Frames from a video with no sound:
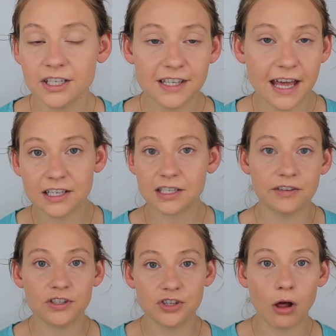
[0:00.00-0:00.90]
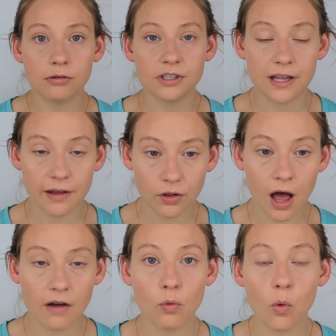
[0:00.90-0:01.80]
just has a different tolerance level
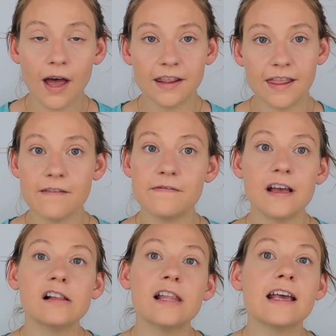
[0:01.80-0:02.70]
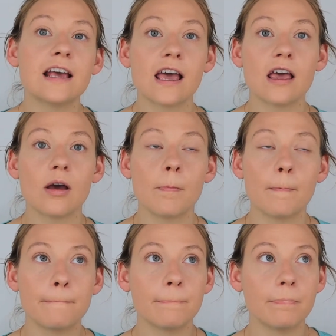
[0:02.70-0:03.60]
of what they feel like
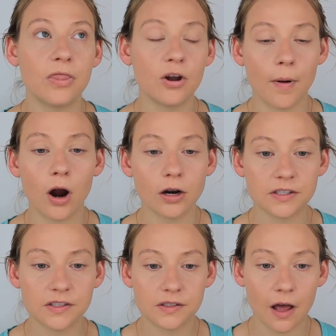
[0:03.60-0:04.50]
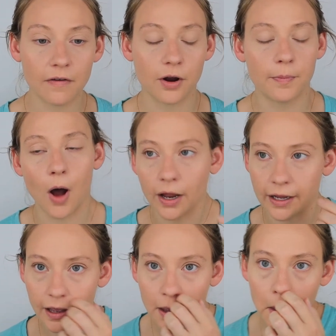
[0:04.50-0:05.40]
their parts of their
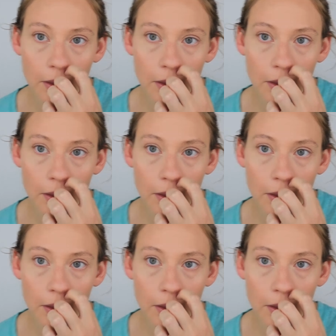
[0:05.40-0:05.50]
body,